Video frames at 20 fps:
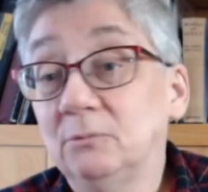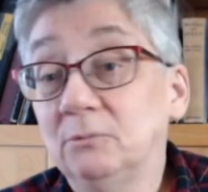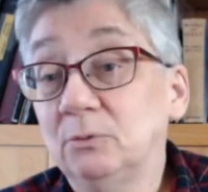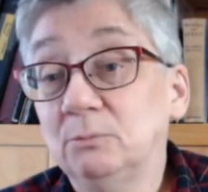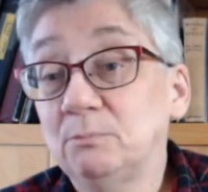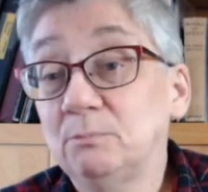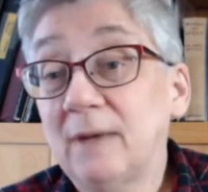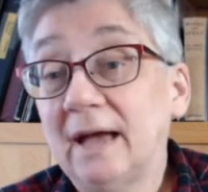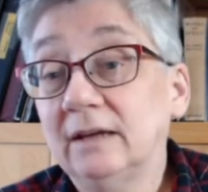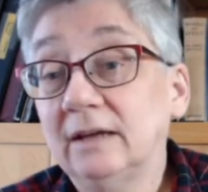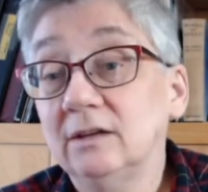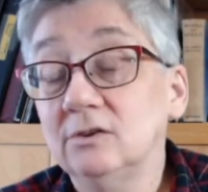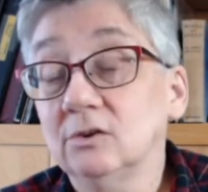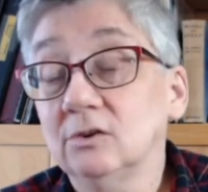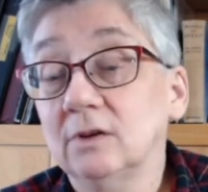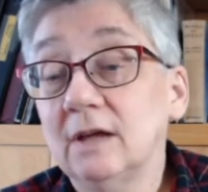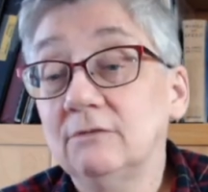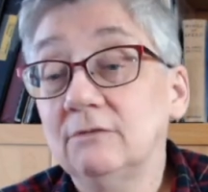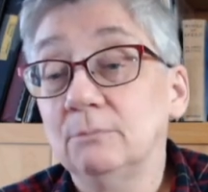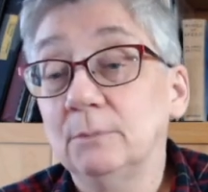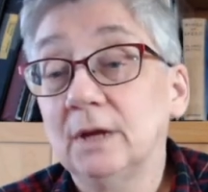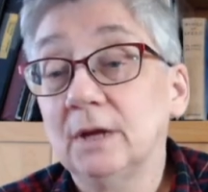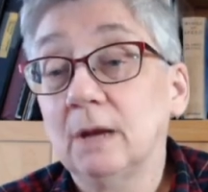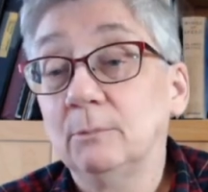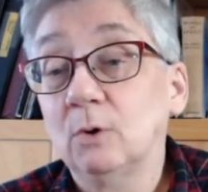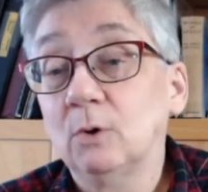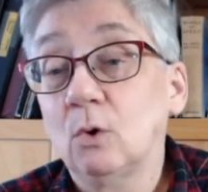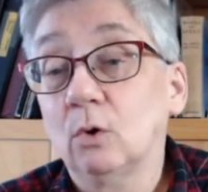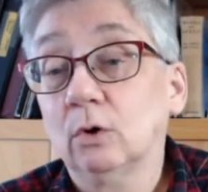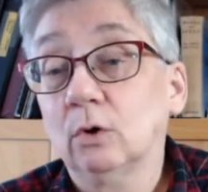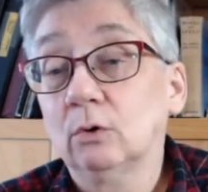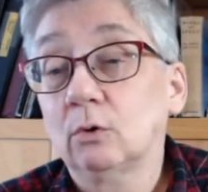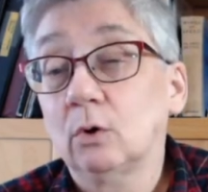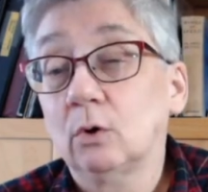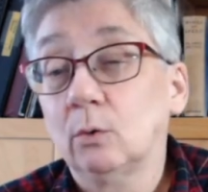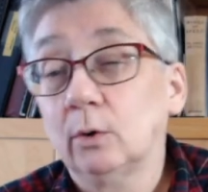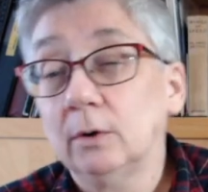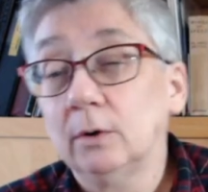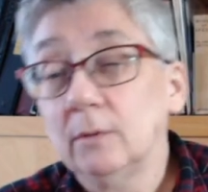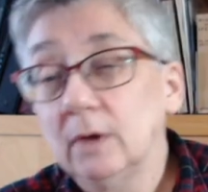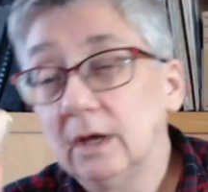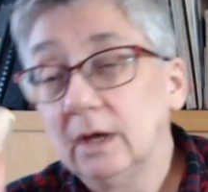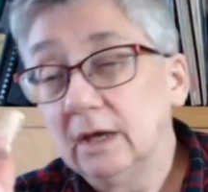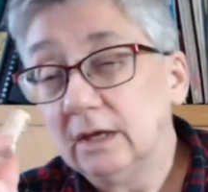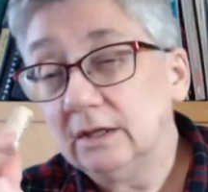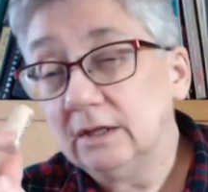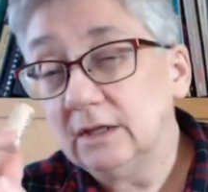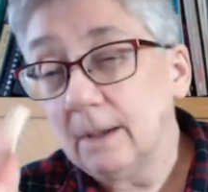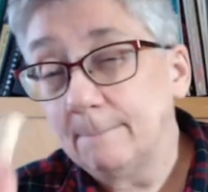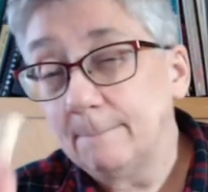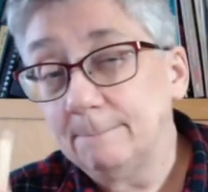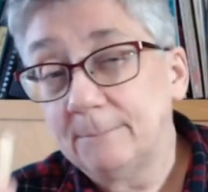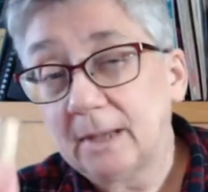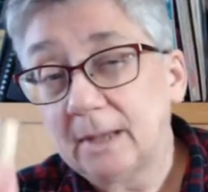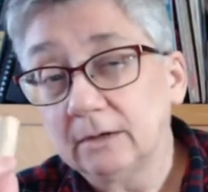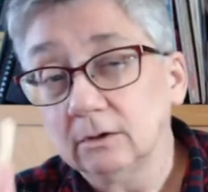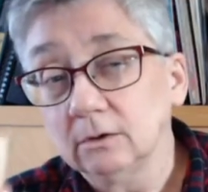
pack in your life and become a cork grower, you better